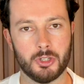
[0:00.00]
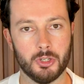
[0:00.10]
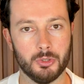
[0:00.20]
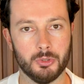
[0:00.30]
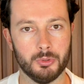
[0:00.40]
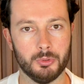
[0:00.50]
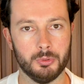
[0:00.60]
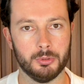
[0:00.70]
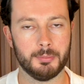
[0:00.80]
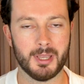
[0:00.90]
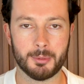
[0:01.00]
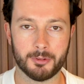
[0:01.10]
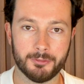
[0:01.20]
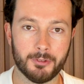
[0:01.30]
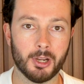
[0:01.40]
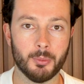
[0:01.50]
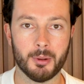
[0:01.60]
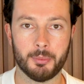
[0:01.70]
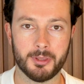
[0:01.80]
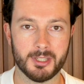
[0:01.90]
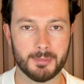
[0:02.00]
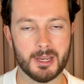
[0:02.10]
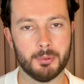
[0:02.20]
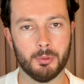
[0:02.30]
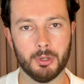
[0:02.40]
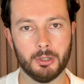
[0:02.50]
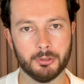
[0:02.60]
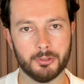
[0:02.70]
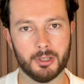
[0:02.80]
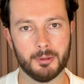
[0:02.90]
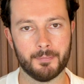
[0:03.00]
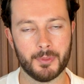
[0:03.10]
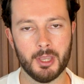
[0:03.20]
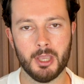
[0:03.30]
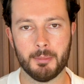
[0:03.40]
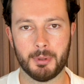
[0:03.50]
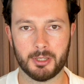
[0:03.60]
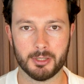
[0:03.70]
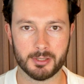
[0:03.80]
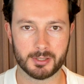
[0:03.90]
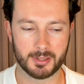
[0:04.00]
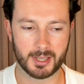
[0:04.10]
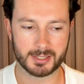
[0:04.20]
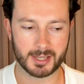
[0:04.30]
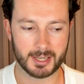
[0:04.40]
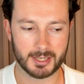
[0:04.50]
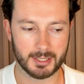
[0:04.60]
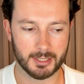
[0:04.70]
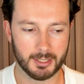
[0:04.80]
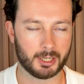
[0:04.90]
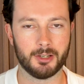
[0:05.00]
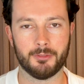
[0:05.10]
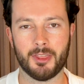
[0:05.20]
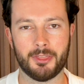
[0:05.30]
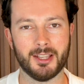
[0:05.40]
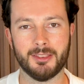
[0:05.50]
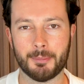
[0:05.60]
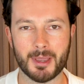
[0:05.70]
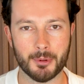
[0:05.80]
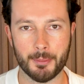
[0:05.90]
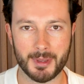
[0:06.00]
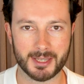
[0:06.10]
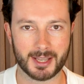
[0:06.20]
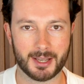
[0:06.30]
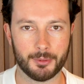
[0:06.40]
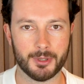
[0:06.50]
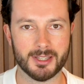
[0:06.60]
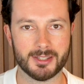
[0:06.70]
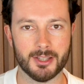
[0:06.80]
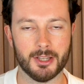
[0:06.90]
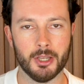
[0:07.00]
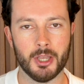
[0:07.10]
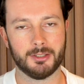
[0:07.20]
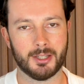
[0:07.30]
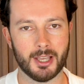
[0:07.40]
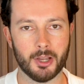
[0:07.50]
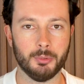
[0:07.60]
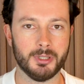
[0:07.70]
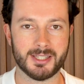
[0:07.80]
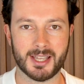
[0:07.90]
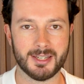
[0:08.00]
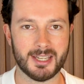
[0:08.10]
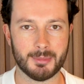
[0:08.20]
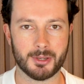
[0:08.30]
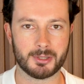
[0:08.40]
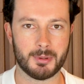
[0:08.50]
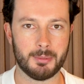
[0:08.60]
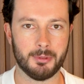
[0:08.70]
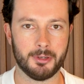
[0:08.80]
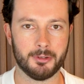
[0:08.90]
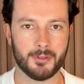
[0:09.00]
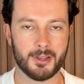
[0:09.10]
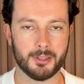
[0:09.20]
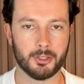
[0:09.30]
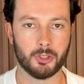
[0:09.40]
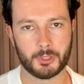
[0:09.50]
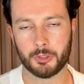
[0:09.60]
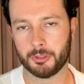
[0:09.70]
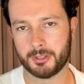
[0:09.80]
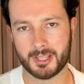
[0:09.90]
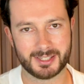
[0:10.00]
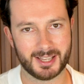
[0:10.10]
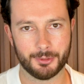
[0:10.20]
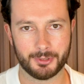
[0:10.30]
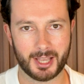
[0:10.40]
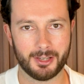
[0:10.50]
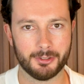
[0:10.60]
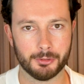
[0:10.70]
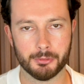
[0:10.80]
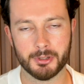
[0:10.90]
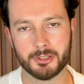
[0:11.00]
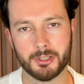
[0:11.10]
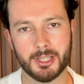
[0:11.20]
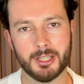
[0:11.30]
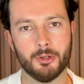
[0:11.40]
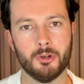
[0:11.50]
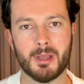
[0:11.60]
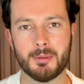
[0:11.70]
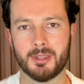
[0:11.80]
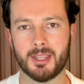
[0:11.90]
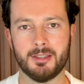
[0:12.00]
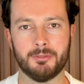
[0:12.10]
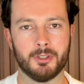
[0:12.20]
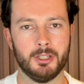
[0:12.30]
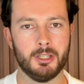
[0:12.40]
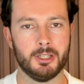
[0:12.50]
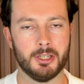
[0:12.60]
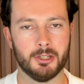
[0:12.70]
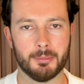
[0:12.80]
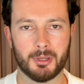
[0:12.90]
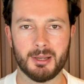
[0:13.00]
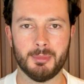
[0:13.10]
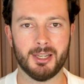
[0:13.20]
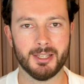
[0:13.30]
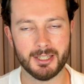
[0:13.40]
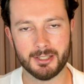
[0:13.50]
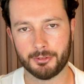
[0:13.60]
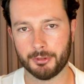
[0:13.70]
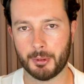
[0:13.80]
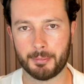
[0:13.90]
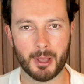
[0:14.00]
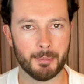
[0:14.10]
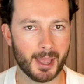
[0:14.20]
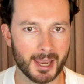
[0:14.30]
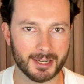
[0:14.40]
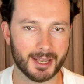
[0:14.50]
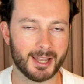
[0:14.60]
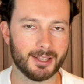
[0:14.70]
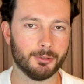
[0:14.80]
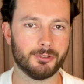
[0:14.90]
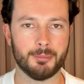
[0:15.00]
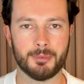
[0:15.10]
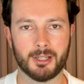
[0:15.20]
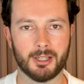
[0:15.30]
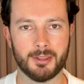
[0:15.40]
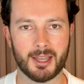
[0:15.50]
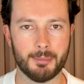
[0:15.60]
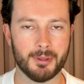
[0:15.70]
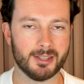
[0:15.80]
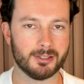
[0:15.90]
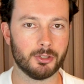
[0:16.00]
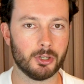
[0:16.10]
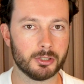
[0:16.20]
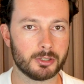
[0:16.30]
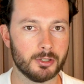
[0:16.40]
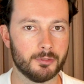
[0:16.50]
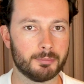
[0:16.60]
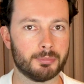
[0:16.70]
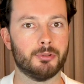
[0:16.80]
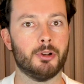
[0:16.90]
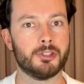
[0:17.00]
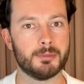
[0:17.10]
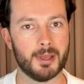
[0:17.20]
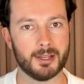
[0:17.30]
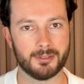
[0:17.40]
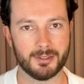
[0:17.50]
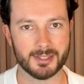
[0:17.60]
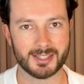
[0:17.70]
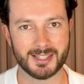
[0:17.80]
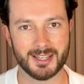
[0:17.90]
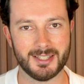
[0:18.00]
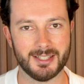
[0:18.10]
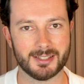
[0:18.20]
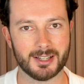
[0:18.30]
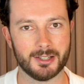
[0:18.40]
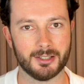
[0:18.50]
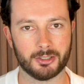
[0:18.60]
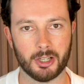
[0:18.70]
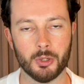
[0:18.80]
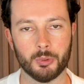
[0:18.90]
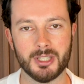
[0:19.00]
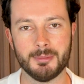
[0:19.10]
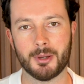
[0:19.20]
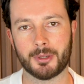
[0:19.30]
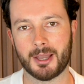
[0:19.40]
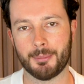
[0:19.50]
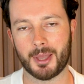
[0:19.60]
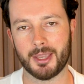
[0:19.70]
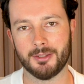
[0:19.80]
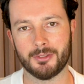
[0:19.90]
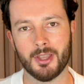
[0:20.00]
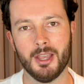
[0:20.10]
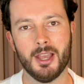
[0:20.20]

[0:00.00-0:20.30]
to be able to follow up with these people long term. Because there's a kind of a thing that people miss out, is that they only send emails to people that have either got onto their sales calendar originally, or maybe they've, you know, become a lead through a paid ad or something like that. But there's lots of prospects that sit inside our cold email campaigns